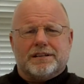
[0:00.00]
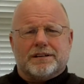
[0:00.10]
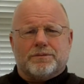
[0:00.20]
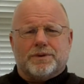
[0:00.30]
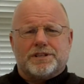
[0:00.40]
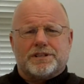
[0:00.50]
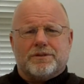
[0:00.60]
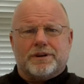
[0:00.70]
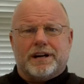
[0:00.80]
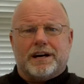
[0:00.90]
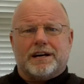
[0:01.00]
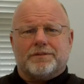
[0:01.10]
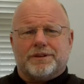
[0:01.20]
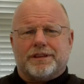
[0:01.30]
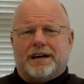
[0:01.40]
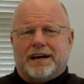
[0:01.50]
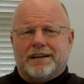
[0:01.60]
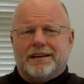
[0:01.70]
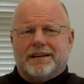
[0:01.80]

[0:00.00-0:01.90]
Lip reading: You know, what's going on with that?